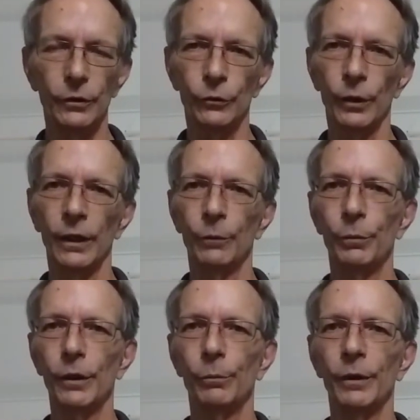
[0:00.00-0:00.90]
try and
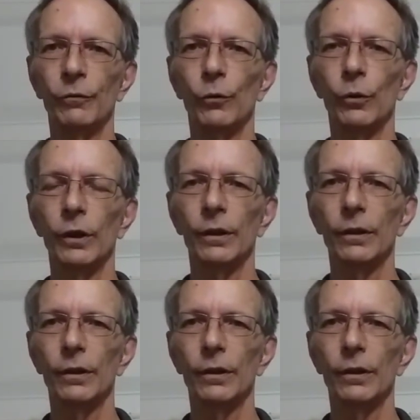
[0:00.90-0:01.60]
bill me for it.